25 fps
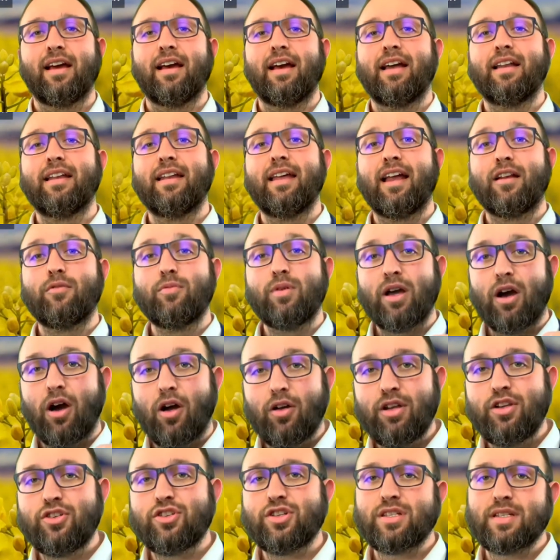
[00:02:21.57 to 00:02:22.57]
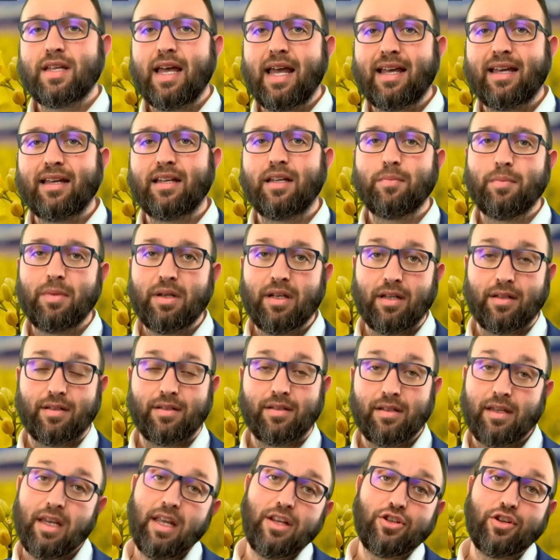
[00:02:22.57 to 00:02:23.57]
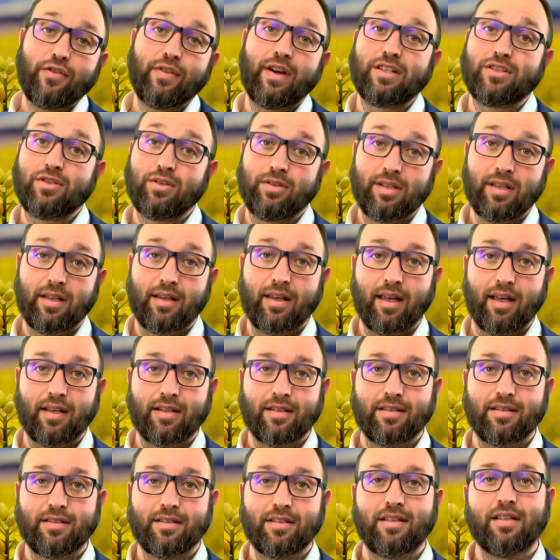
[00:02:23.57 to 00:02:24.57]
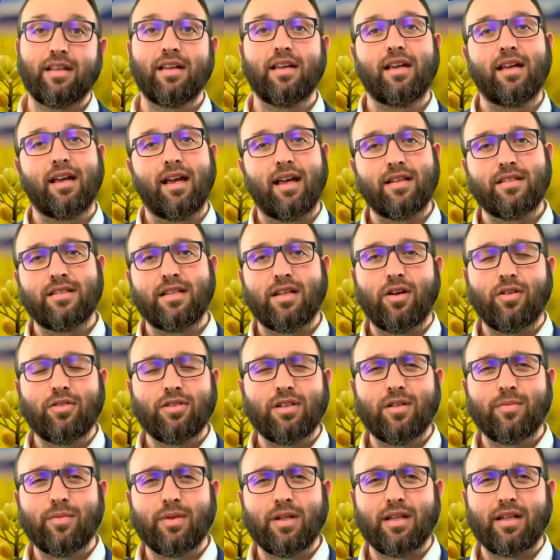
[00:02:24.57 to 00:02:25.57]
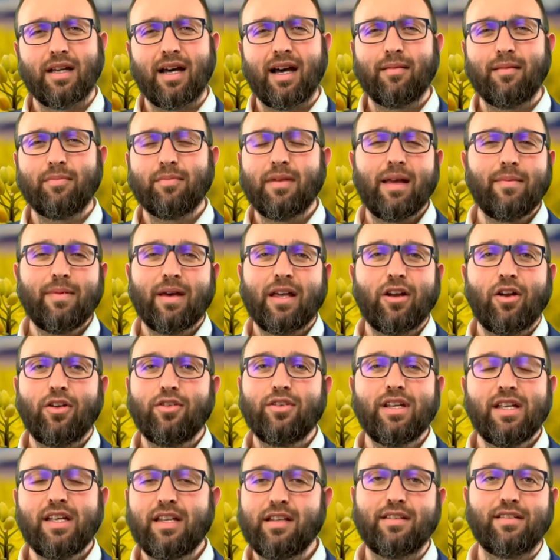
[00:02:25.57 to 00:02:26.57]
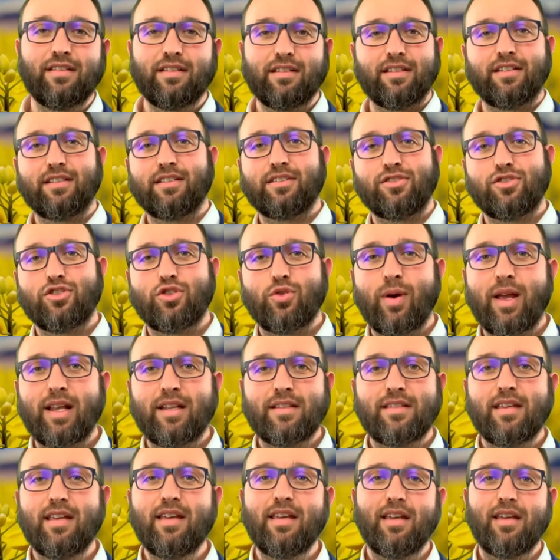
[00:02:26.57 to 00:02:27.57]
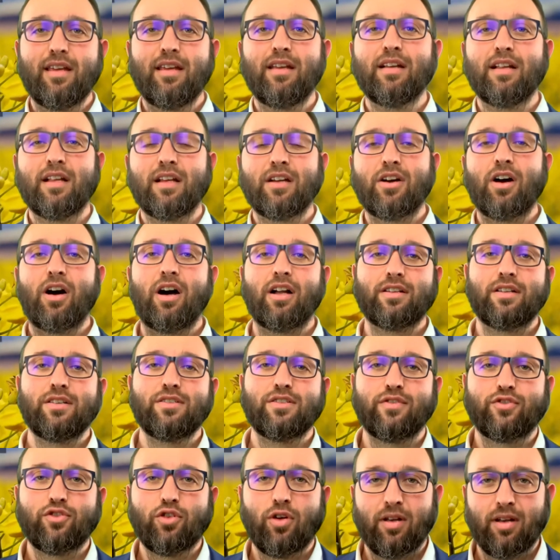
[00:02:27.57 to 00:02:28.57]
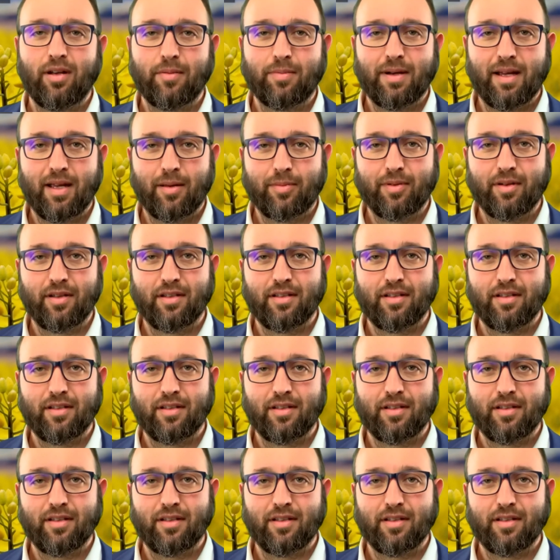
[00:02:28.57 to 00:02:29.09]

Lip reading: And had we only just taken a minute, each of us who did that, and said, hold on a minute, maybe I don't need 20 cartons of toilet paper,